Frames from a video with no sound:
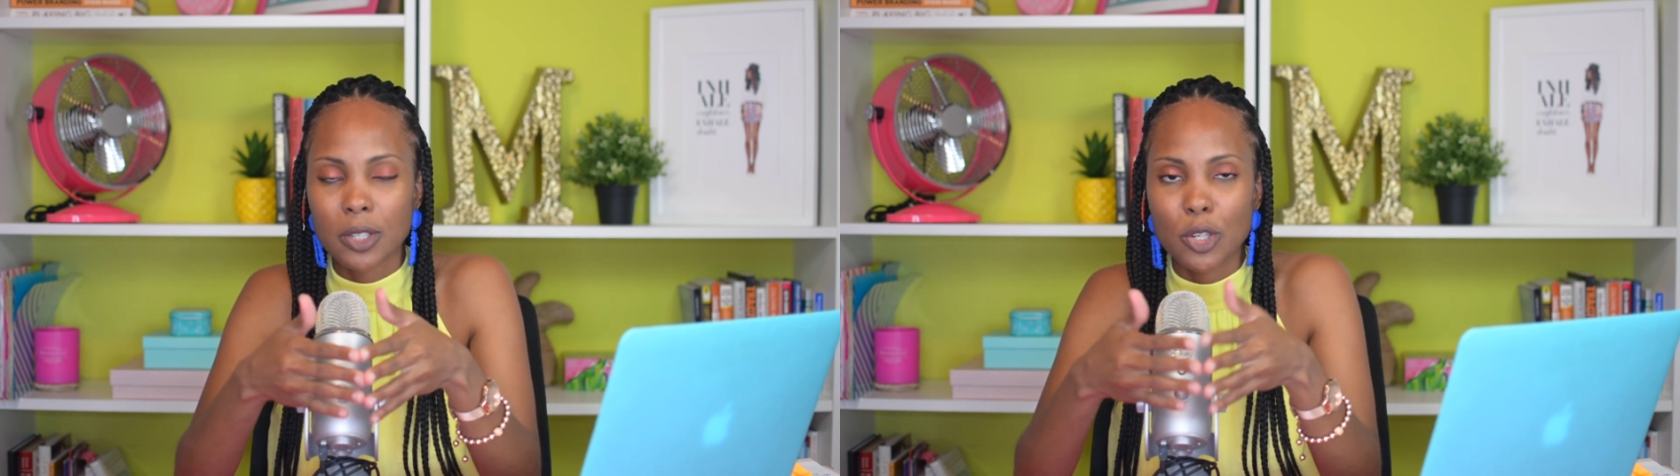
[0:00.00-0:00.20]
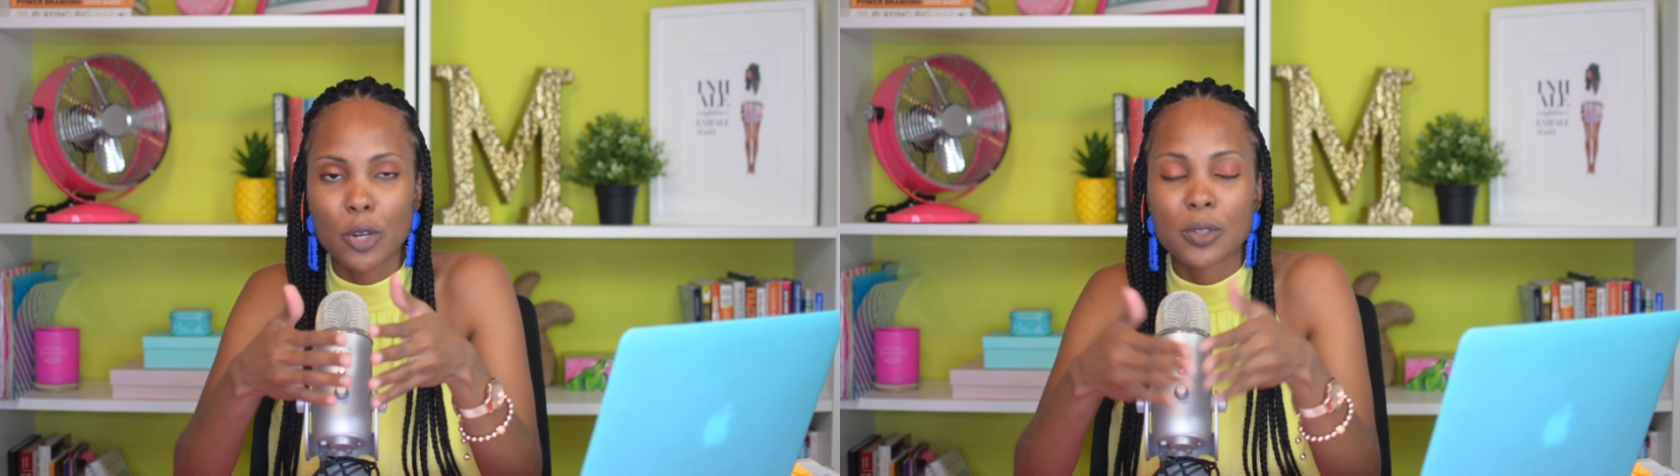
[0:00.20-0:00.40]

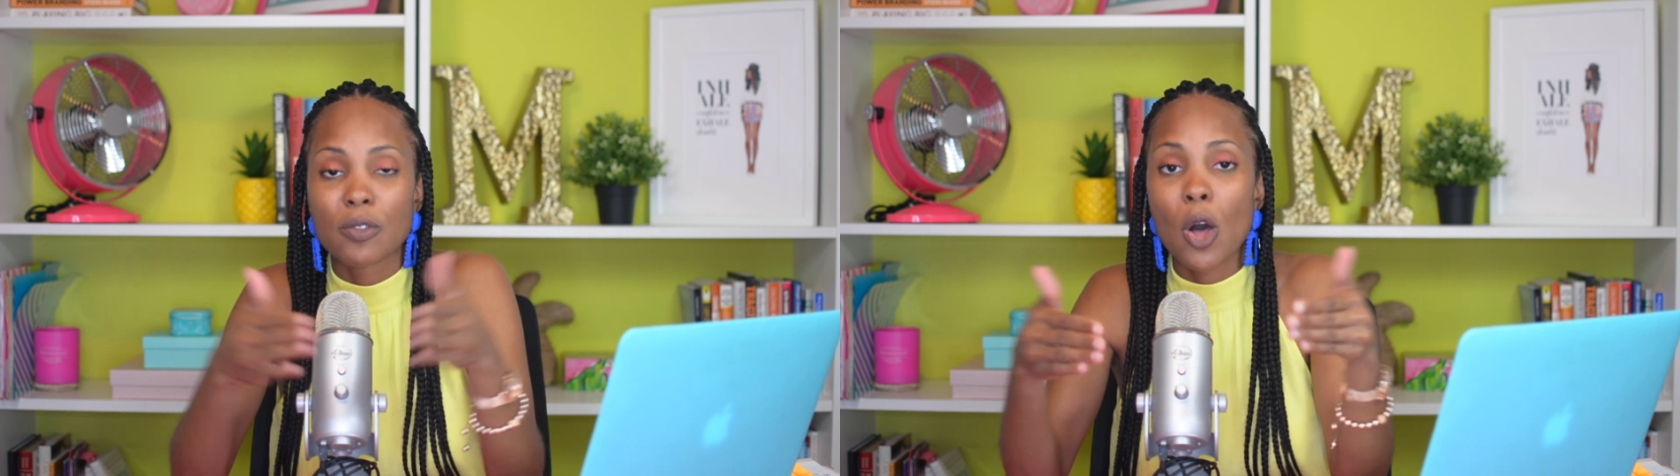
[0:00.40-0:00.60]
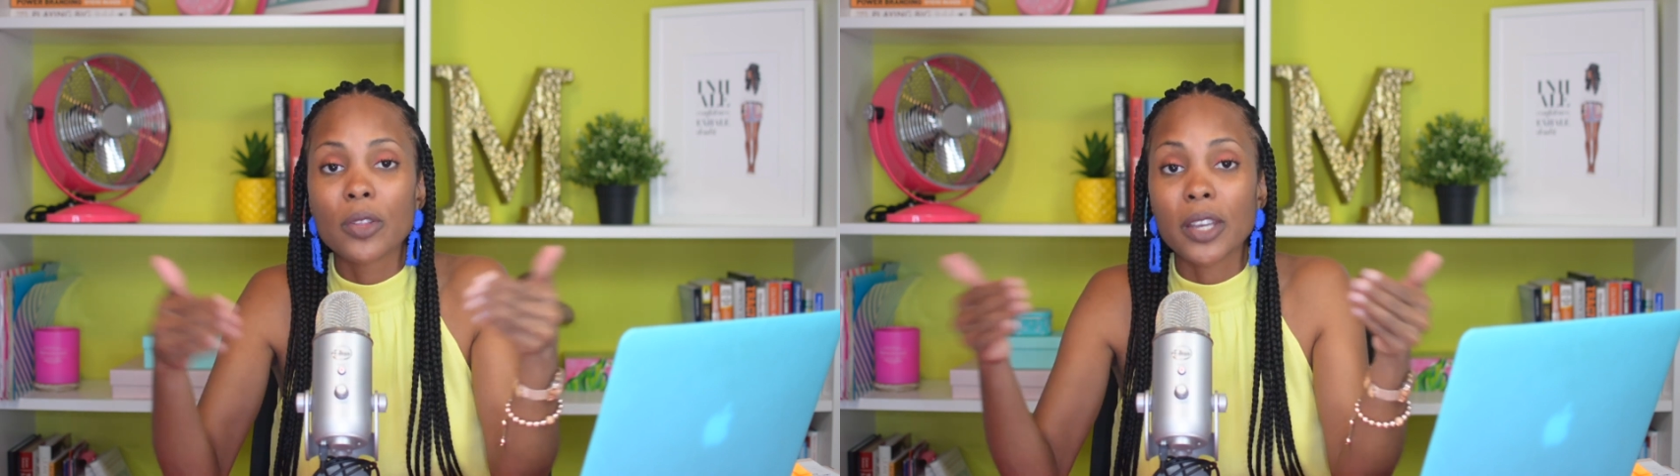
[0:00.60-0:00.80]
terms
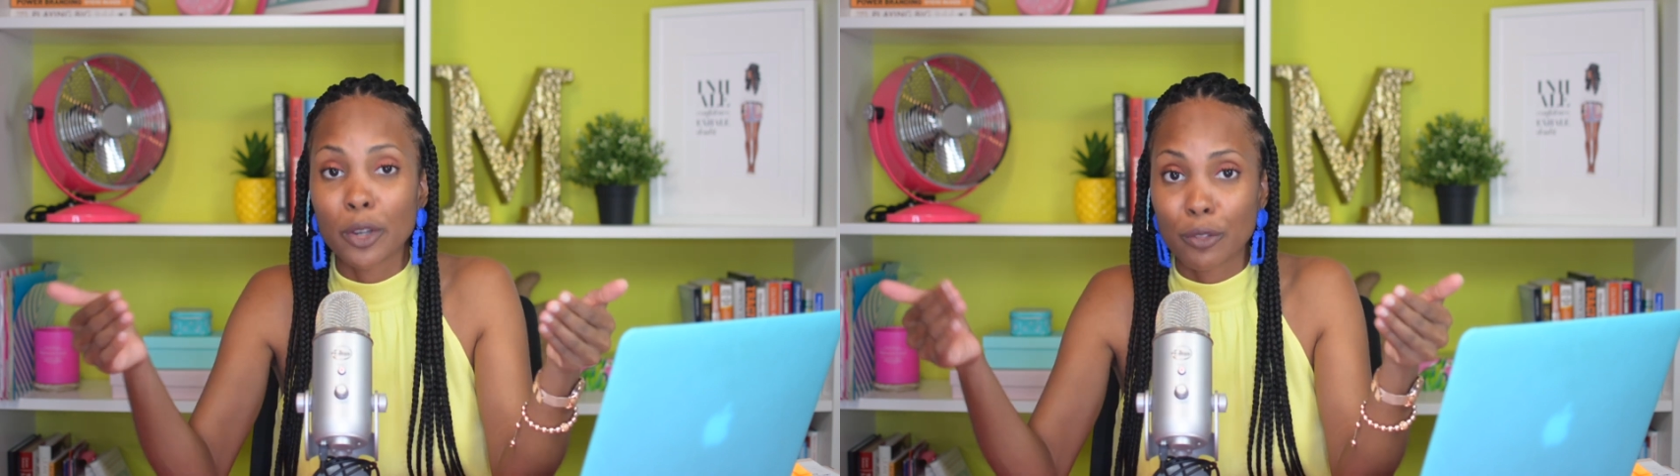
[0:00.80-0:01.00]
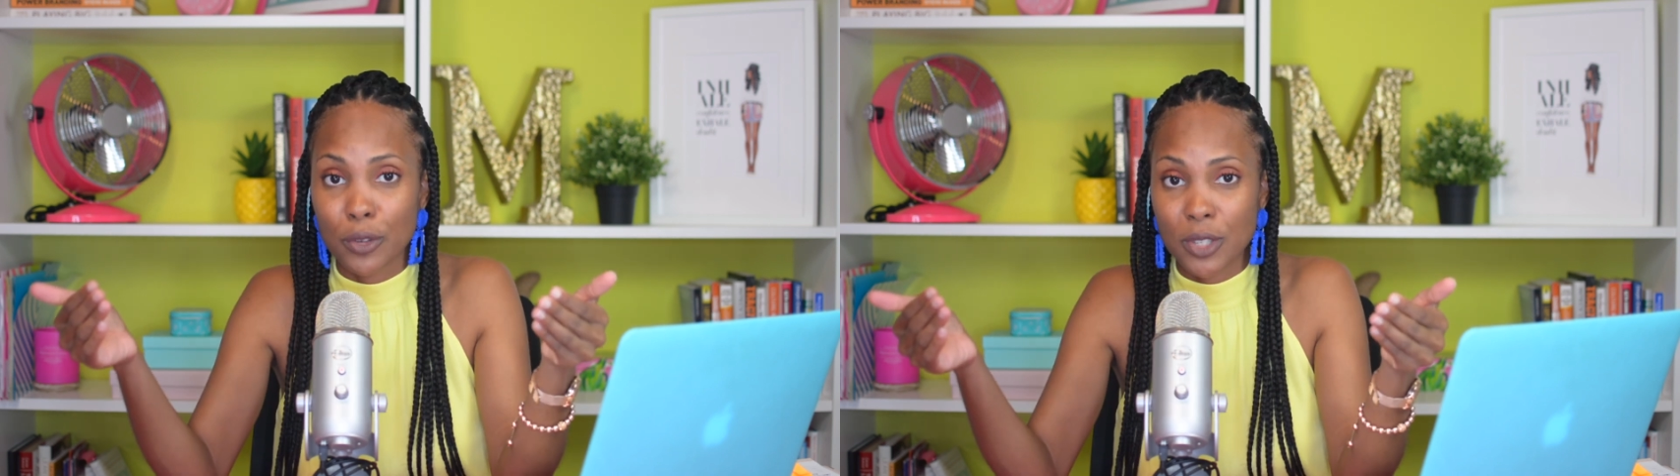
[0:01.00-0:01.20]
of all the
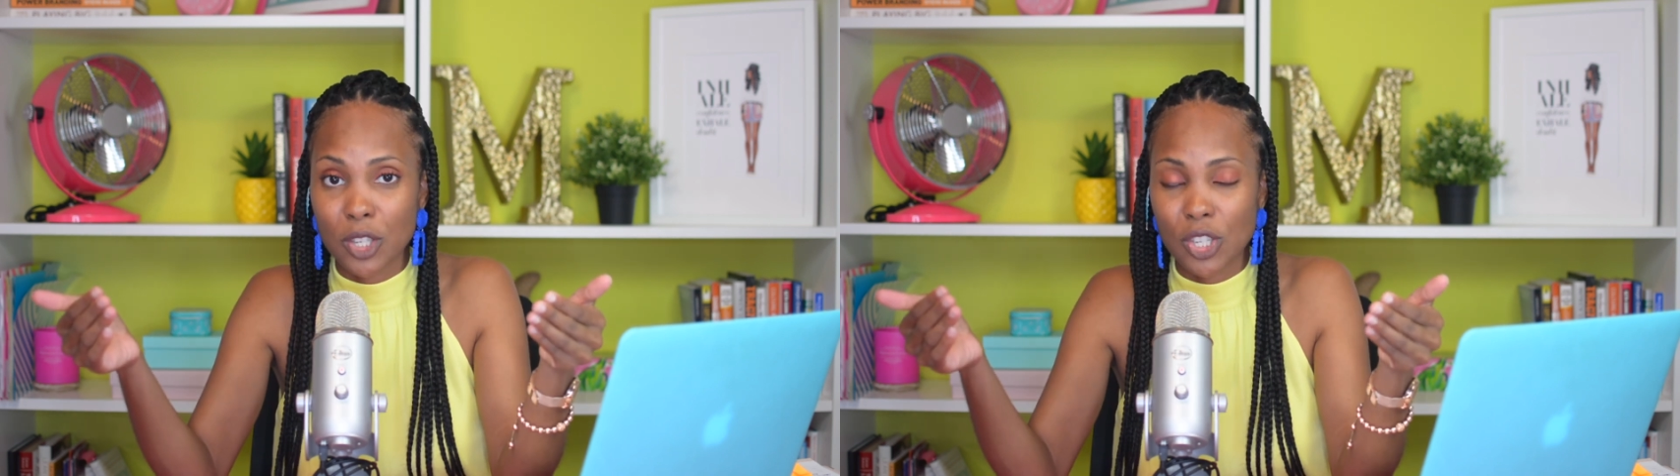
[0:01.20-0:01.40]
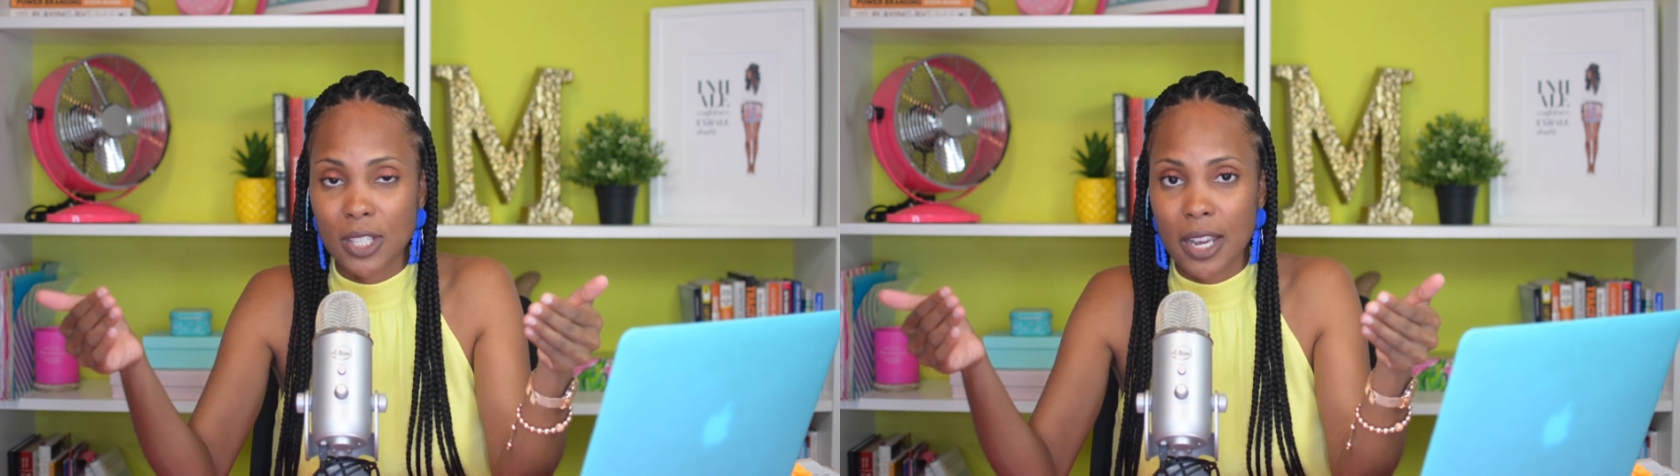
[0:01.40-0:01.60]
interviews
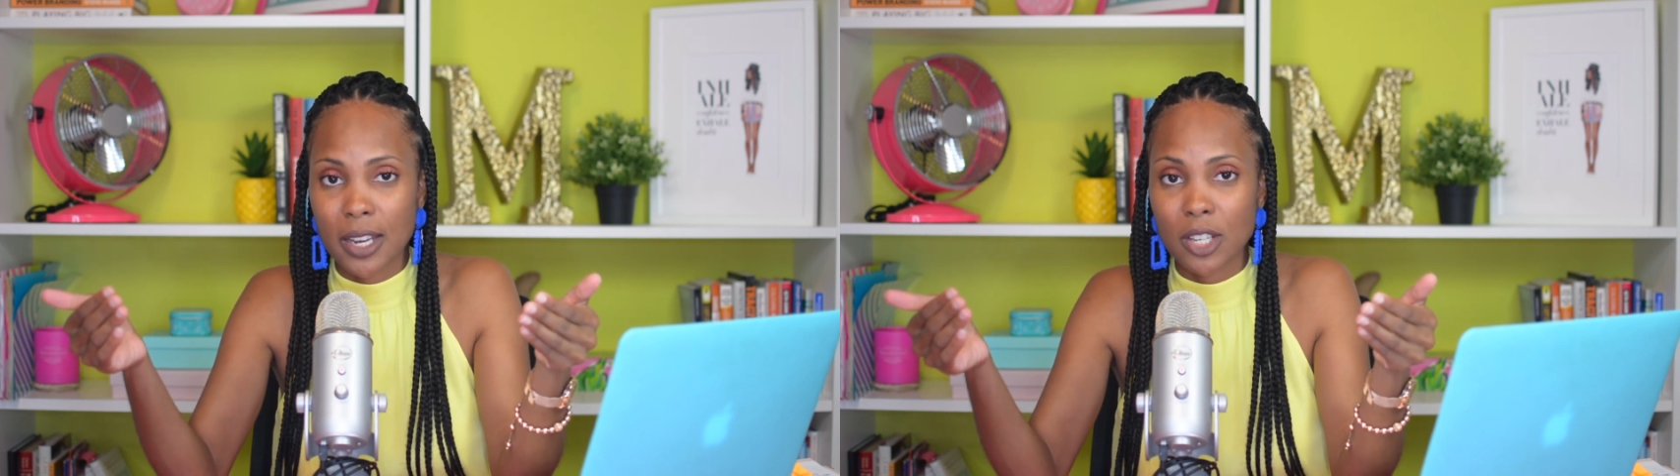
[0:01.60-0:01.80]
that she did,